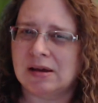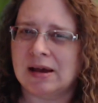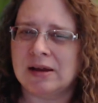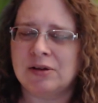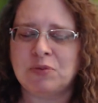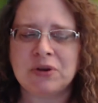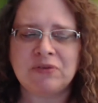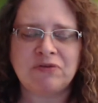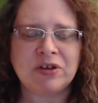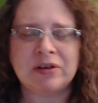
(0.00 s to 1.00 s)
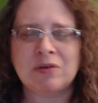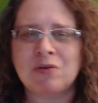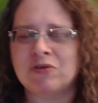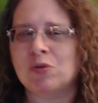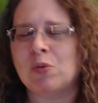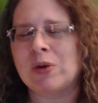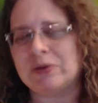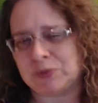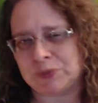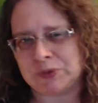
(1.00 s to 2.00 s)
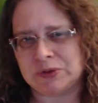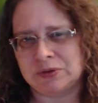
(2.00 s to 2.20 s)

a little bit of feeling overwhelmed,